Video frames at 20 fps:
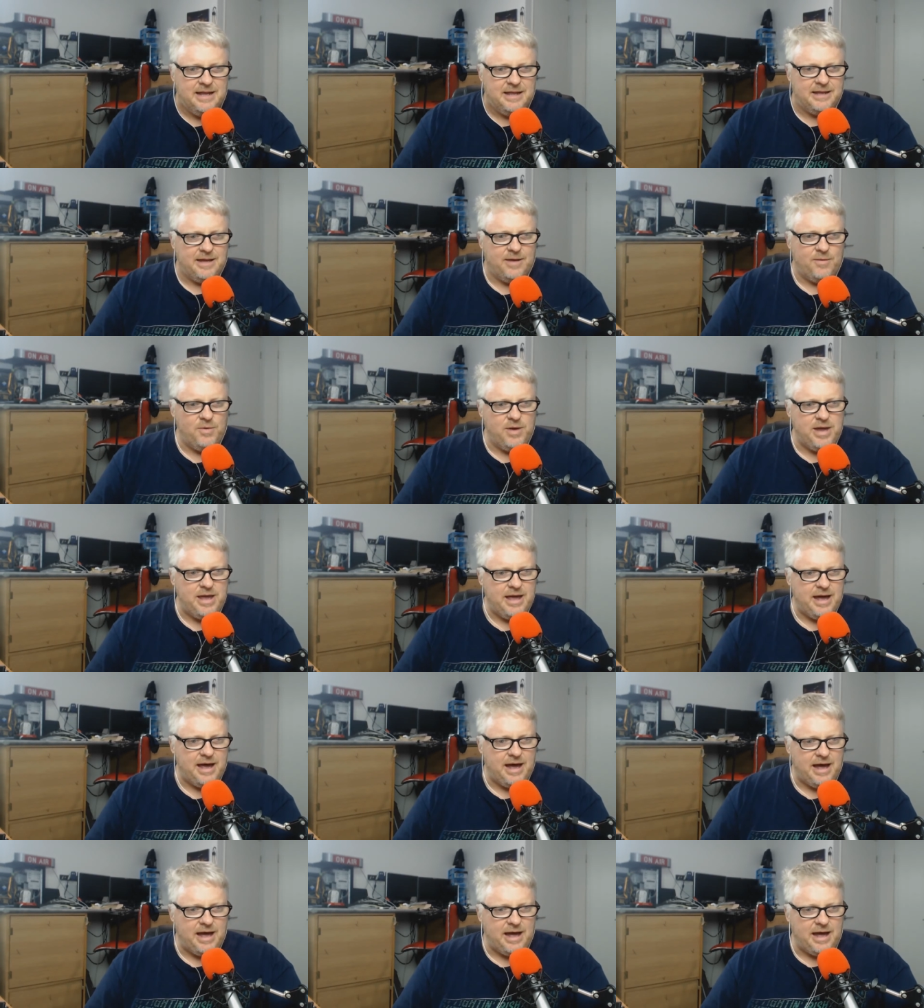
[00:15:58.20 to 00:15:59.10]
that we
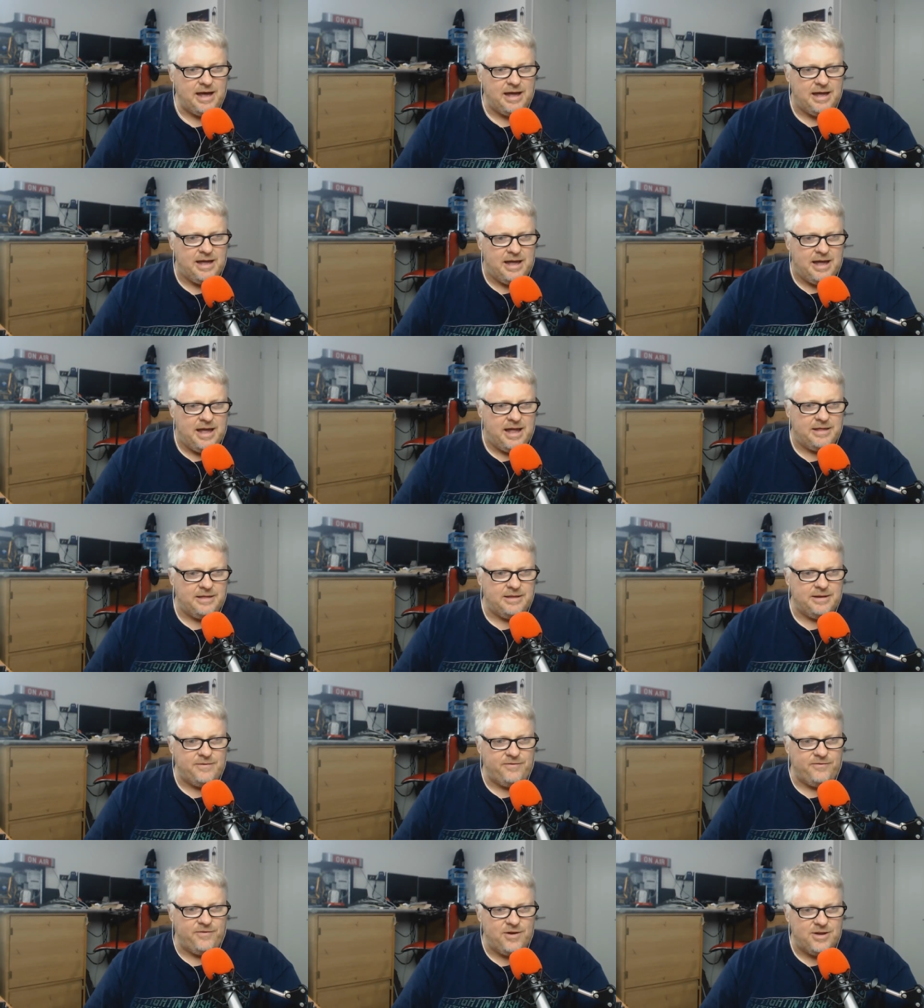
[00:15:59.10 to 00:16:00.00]
are,
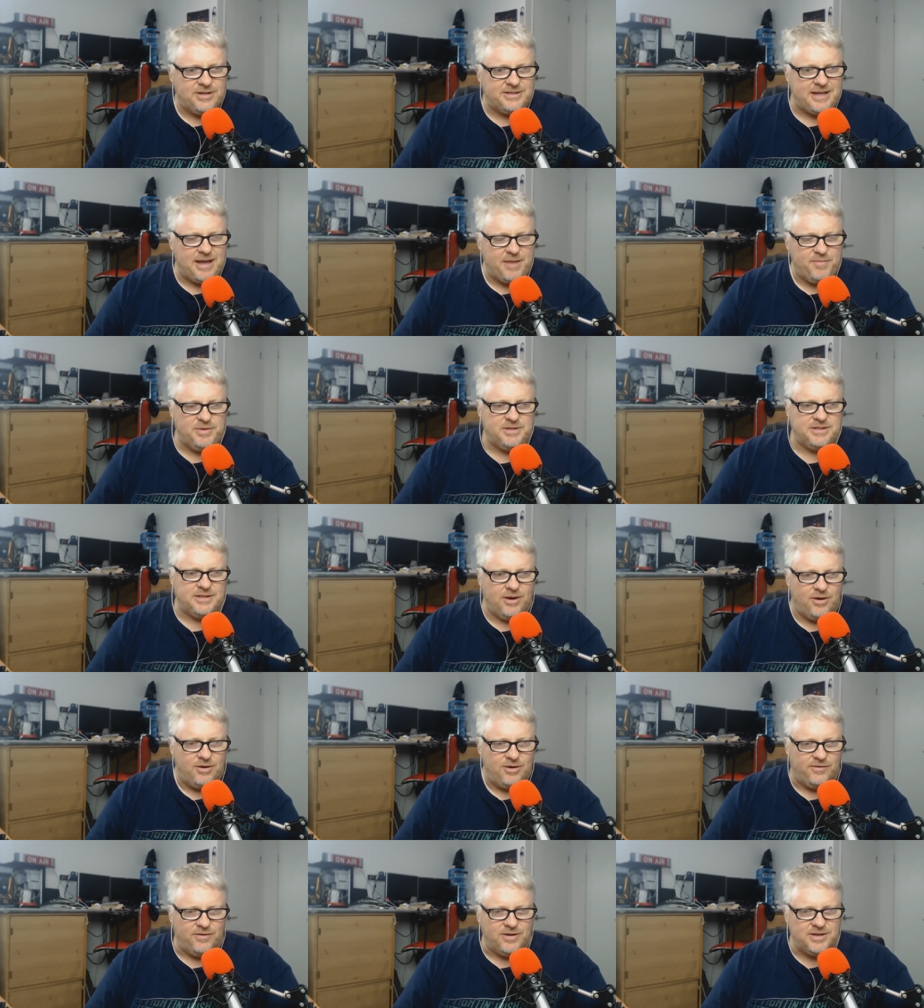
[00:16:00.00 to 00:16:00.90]
the first
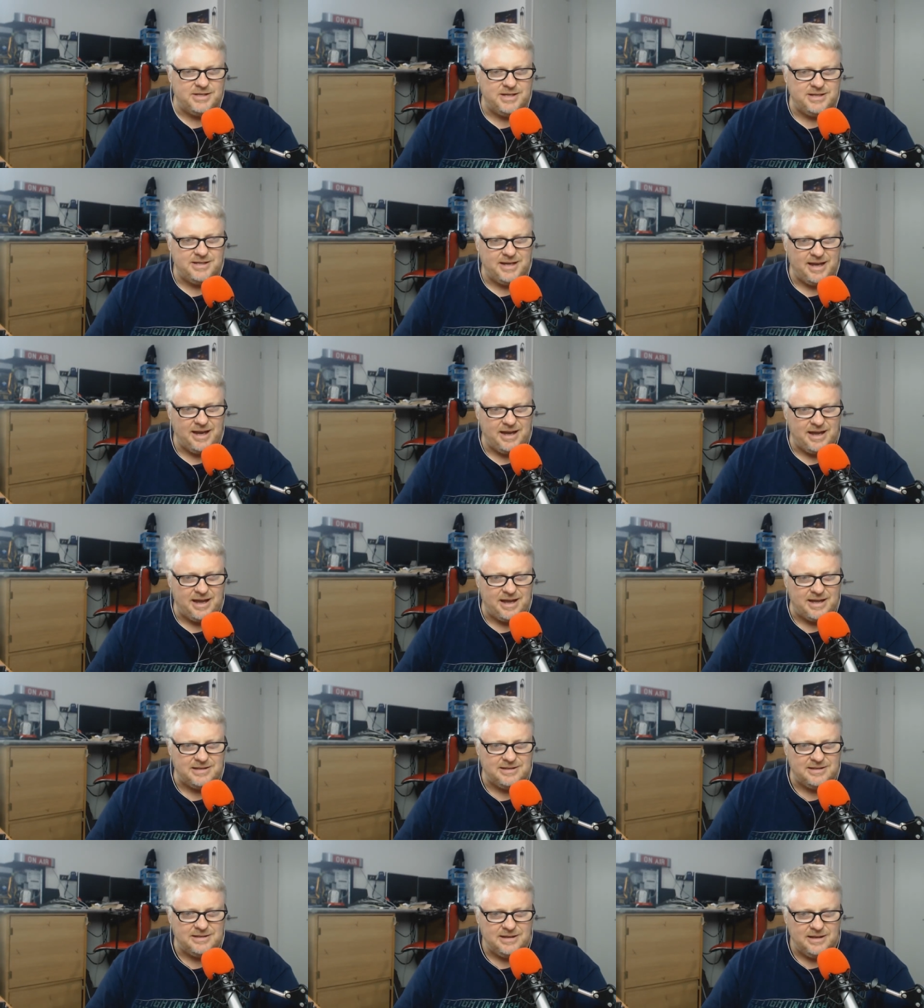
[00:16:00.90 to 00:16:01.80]
episode of Aussie Tech
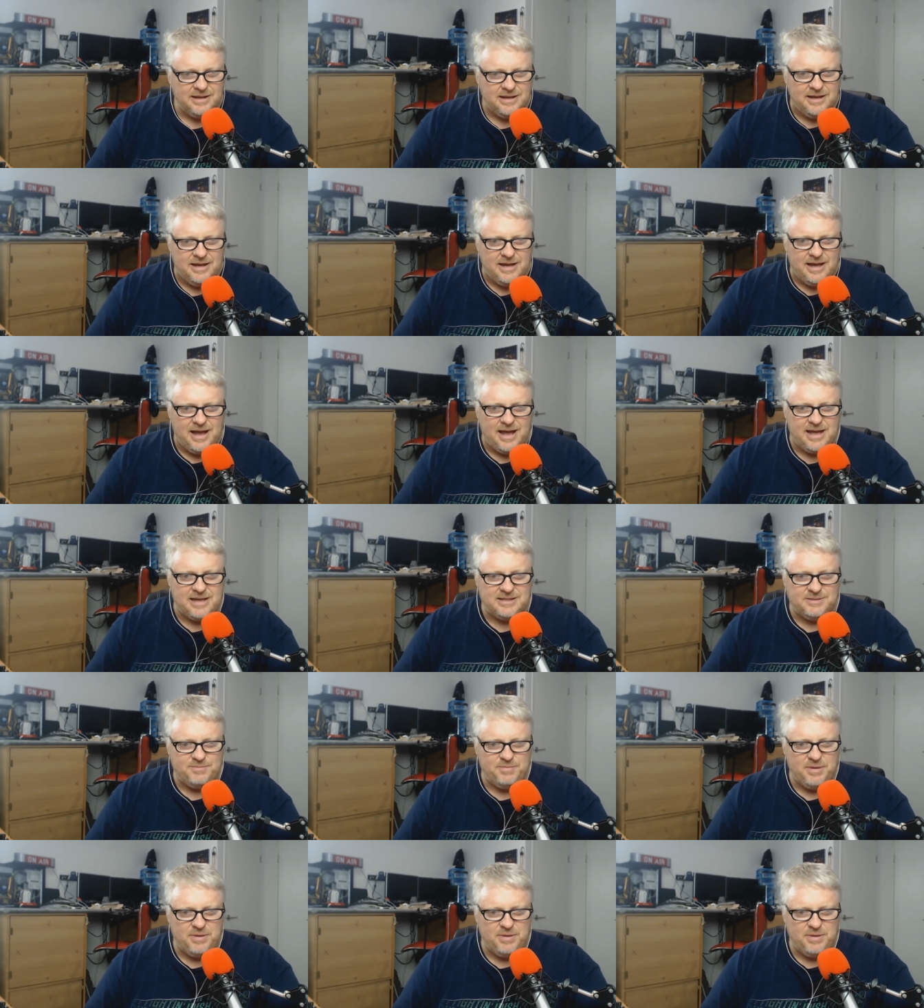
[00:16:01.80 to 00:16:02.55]
Heads has